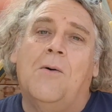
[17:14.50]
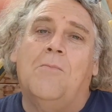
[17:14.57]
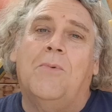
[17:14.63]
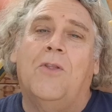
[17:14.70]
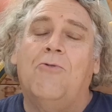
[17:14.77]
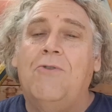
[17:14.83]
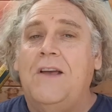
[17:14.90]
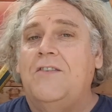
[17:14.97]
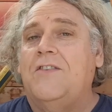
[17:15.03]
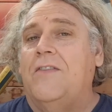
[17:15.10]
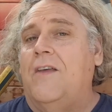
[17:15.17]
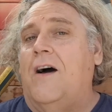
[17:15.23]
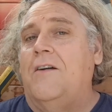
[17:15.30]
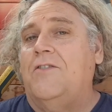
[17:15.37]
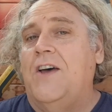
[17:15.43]
But the
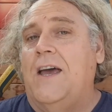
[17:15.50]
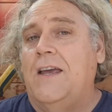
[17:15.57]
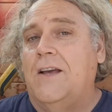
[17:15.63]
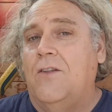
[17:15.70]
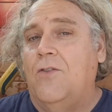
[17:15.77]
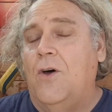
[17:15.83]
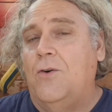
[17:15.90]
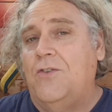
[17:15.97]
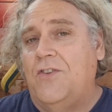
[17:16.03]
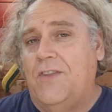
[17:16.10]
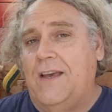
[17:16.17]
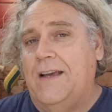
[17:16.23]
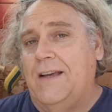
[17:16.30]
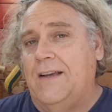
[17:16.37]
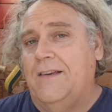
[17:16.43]
reason that I've taken those
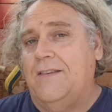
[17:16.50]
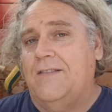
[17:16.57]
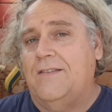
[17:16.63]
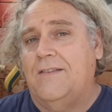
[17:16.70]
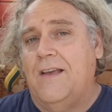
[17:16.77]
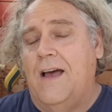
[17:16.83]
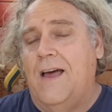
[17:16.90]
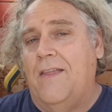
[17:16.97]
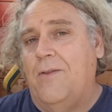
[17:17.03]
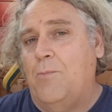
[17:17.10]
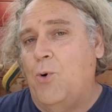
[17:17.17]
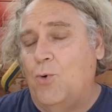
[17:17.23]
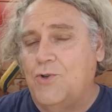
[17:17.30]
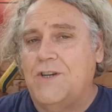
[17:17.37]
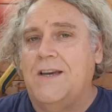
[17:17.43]
things, the
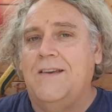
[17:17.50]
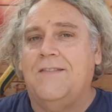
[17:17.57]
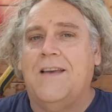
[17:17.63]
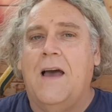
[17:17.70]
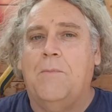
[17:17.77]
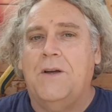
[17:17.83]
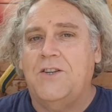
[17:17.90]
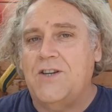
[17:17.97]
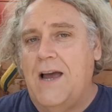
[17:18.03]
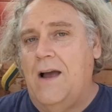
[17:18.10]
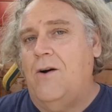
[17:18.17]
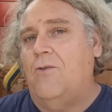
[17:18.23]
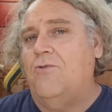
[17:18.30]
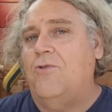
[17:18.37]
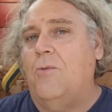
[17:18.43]
Portuguese cabbage,
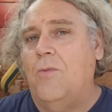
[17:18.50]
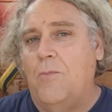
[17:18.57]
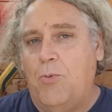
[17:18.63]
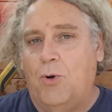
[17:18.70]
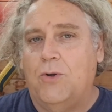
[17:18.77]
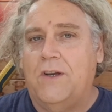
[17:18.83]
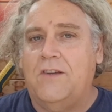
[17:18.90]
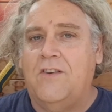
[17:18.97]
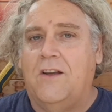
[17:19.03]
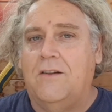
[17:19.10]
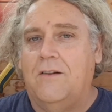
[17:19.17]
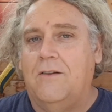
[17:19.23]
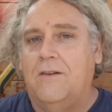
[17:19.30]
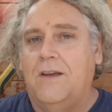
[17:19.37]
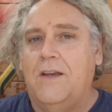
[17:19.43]
out from the
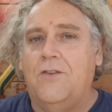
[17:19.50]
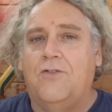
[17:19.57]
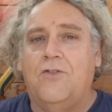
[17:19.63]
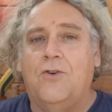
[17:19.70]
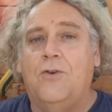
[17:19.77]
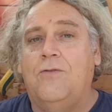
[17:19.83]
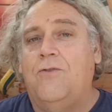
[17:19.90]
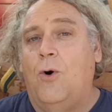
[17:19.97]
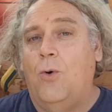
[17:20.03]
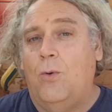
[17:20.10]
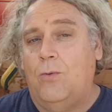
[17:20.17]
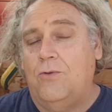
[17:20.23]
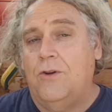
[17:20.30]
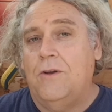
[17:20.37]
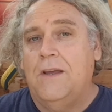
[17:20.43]
polytunnel is
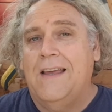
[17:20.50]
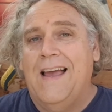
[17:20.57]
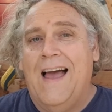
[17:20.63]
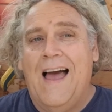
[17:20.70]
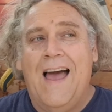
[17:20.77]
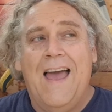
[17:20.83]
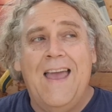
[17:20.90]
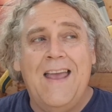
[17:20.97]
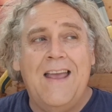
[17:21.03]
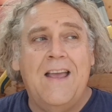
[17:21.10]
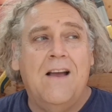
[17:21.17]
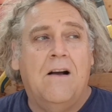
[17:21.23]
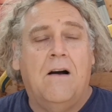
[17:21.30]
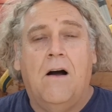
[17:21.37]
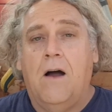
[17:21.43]
twofold.
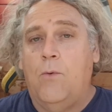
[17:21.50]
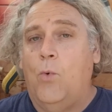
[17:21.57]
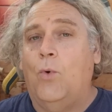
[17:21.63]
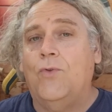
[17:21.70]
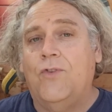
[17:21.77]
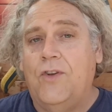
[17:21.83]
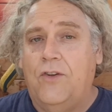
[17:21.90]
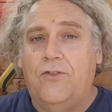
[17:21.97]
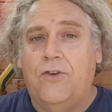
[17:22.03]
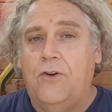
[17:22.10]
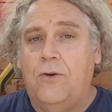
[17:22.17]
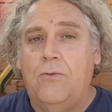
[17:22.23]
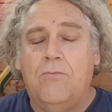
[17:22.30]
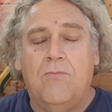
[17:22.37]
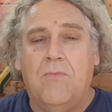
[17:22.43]
A, I wanted
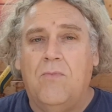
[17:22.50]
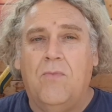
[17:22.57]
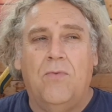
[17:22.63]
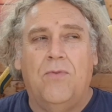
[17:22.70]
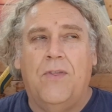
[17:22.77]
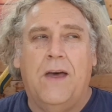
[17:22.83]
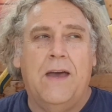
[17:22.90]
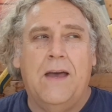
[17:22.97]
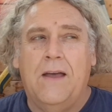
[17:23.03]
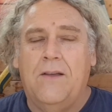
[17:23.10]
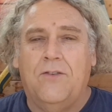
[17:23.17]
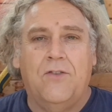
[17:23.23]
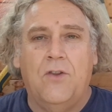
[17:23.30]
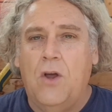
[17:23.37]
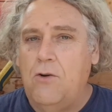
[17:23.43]
to.
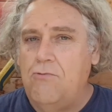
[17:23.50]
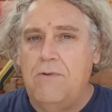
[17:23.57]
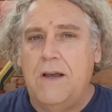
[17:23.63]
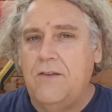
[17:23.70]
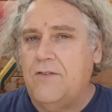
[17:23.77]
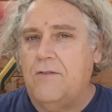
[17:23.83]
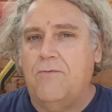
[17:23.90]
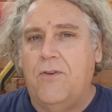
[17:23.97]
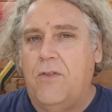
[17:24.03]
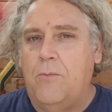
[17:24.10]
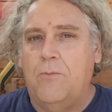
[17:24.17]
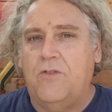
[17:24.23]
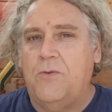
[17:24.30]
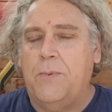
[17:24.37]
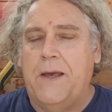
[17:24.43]
There's no reason for
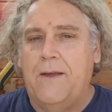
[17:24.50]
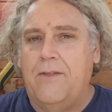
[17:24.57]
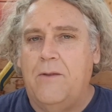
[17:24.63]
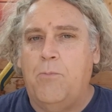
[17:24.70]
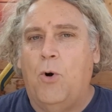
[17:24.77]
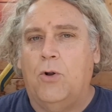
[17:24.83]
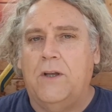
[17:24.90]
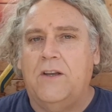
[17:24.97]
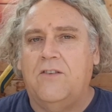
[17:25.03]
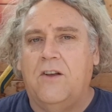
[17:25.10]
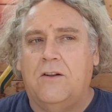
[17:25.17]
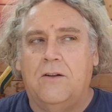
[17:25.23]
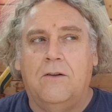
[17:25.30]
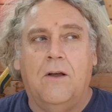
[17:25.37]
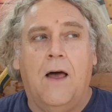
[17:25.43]
them to be in the
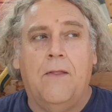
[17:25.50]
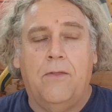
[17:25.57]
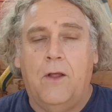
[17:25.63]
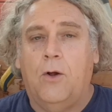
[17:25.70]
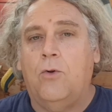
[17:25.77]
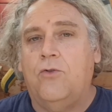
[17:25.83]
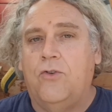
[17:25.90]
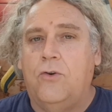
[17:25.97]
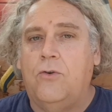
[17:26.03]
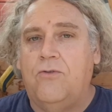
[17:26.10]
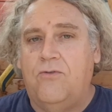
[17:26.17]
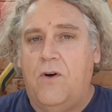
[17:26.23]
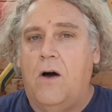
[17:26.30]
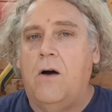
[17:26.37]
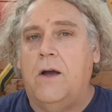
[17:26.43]
polytunnel, and they'll do
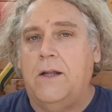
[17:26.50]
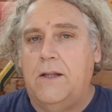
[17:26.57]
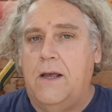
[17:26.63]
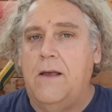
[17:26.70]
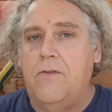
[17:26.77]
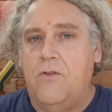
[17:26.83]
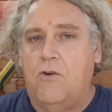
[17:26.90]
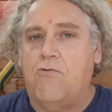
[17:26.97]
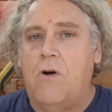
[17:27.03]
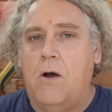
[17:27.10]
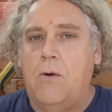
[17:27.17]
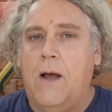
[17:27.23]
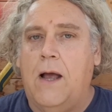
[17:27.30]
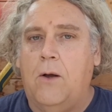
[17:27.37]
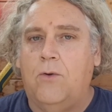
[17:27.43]
fine in the
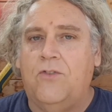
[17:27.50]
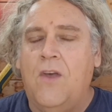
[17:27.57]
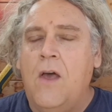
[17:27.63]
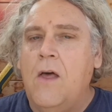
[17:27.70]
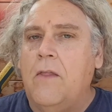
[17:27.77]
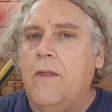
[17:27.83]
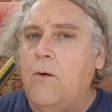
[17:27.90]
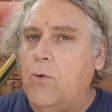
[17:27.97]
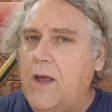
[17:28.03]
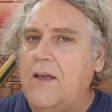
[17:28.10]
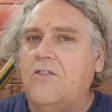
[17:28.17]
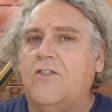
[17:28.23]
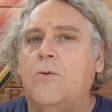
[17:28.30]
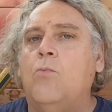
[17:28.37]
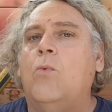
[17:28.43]
grow house. They'll
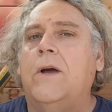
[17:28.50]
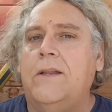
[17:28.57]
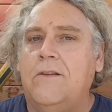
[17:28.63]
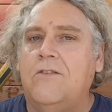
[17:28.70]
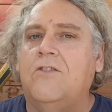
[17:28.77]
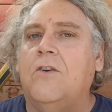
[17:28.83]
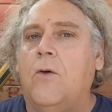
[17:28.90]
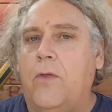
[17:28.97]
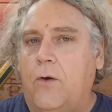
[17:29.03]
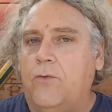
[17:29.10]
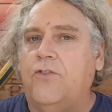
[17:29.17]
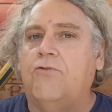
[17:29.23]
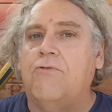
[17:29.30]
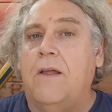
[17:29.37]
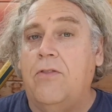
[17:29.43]
get some wind, so
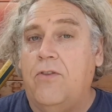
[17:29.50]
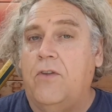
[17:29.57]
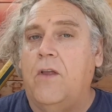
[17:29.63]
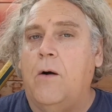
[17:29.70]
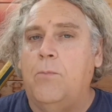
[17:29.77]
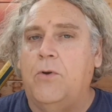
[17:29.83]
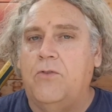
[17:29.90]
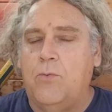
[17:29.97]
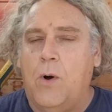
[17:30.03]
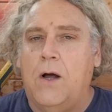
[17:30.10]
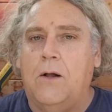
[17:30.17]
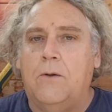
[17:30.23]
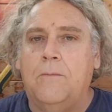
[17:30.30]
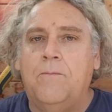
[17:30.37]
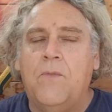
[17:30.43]
they'll strengthen up as
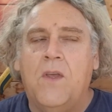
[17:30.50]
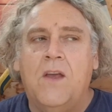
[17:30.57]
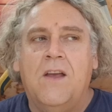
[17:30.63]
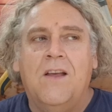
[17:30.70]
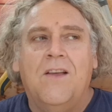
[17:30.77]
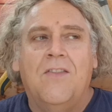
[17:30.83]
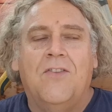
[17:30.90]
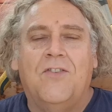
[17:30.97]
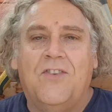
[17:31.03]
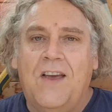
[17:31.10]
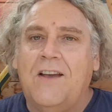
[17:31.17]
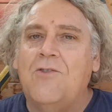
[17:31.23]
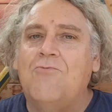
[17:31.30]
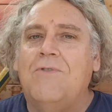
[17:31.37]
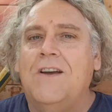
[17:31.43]
well. The
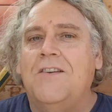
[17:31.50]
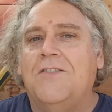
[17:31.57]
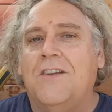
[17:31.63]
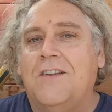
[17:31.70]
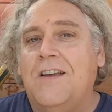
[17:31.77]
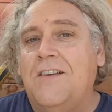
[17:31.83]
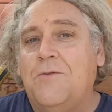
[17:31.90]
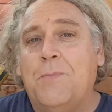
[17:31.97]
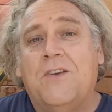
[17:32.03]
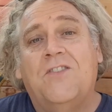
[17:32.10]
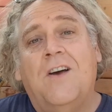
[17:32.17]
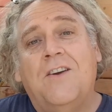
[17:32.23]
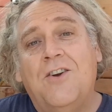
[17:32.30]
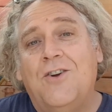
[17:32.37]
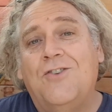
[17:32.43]
second reason is
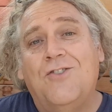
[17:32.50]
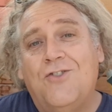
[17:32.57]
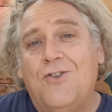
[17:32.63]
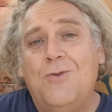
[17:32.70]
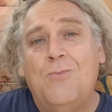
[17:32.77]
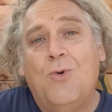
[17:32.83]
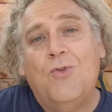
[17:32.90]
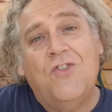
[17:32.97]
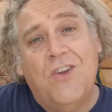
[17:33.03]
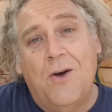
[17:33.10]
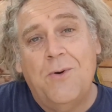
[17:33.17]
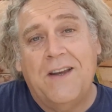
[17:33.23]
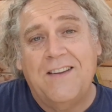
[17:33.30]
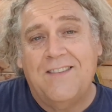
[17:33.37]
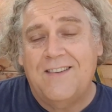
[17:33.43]
because I'm going to do more
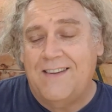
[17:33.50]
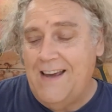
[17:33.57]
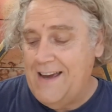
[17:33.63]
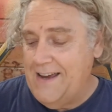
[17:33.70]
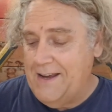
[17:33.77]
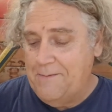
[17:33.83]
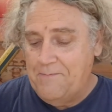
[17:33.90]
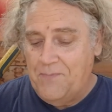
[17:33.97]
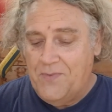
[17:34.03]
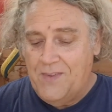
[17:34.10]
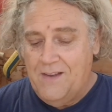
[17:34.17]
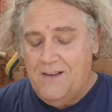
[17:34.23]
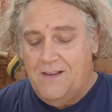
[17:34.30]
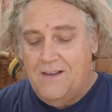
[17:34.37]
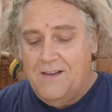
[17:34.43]
sowing today.
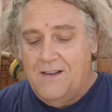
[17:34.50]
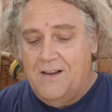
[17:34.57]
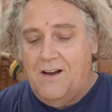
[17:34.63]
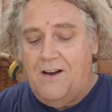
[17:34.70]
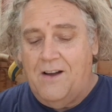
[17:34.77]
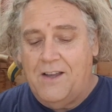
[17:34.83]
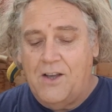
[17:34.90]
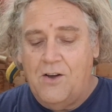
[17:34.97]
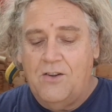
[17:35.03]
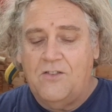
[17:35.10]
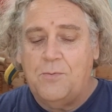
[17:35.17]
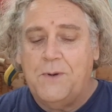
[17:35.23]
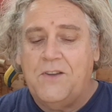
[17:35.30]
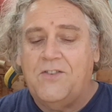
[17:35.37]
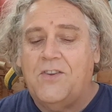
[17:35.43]
I'm going
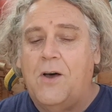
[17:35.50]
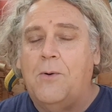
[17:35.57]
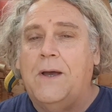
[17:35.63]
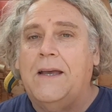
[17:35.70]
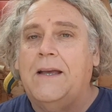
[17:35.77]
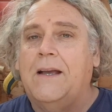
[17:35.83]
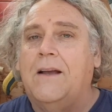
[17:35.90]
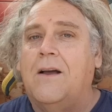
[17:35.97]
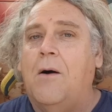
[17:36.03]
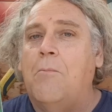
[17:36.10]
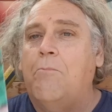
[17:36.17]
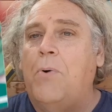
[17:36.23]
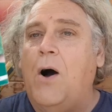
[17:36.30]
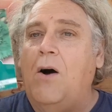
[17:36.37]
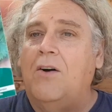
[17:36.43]
to be sowing
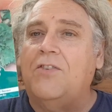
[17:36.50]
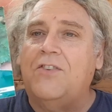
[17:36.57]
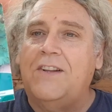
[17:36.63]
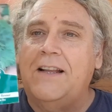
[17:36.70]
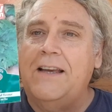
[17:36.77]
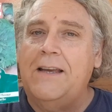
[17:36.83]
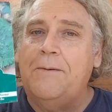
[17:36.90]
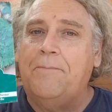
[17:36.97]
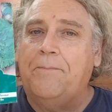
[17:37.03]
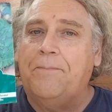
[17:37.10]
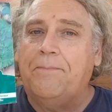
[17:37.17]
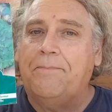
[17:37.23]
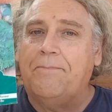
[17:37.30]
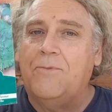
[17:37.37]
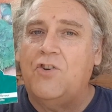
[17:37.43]
parsley,
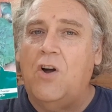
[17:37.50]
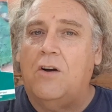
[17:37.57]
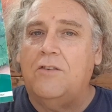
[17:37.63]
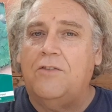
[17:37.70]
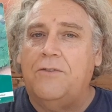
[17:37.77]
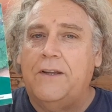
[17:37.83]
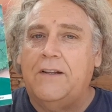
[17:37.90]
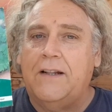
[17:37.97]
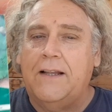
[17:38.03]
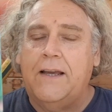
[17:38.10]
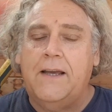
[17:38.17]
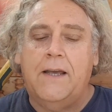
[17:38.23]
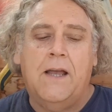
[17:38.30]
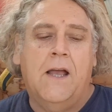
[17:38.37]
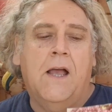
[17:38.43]
giant of
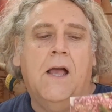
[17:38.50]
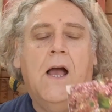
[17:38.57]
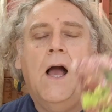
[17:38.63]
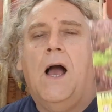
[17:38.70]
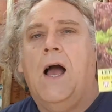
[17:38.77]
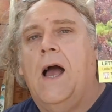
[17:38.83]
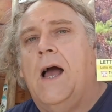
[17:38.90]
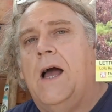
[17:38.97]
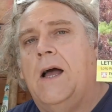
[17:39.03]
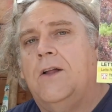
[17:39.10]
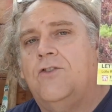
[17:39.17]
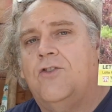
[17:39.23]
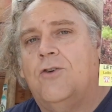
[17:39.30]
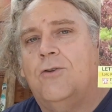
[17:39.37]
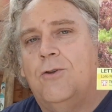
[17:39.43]
Italy,
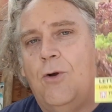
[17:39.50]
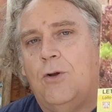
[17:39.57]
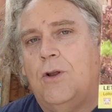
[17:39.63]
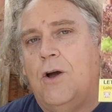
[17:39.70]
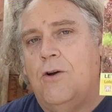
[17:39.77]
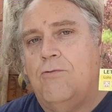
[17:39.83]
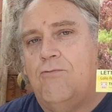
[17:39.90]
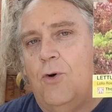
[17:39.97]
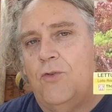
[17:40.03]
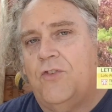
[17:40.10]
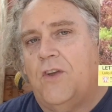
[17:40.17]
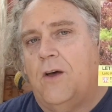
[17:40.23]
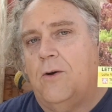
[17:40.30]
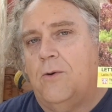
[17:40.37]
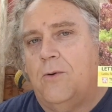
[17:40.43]
and Lollo
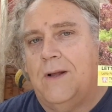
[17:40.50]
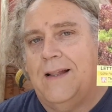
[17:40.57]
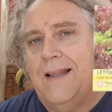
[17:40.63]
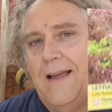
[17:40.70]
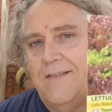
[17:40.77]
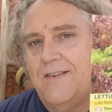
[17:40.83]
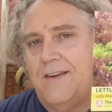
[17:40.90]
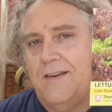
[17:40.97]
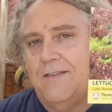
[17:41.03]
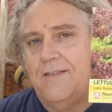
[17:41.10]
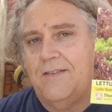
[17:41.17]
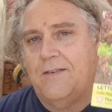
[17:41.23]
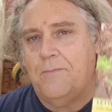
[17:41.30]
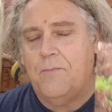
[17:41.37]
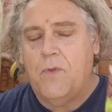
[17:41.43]
Rosso
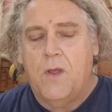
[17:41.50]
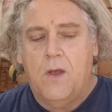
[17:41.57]
lettuce.